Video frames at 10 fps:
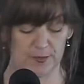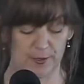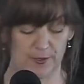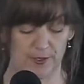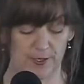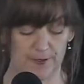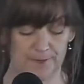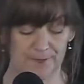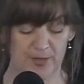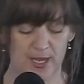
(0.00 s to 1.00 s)

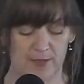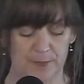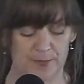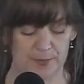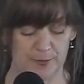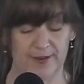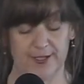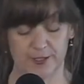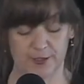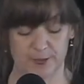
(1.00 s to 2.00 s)
Spurrier,
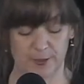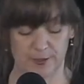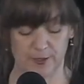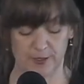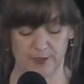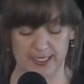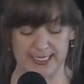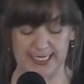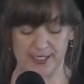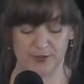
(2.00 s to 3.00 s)
Professor Spurrier
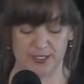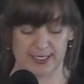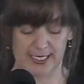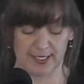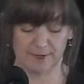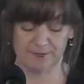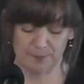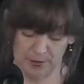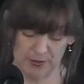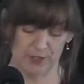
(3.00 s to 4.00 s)
continues to take a
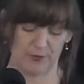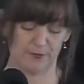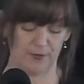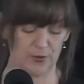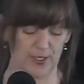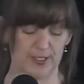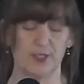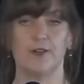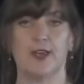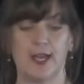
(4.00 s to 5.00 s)
personal focus
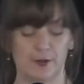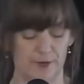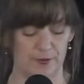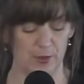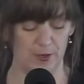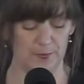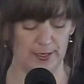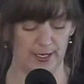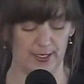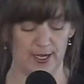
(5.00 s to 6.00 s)
on the health and well
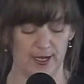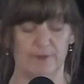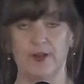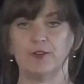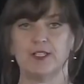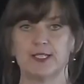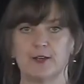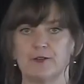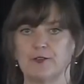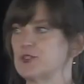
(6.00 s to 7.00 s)
being of every
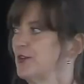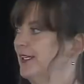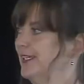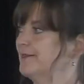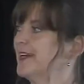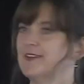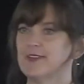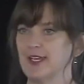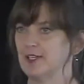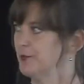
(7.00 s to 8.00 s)
South Australian.
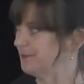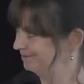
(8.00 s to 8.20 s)
Thank you.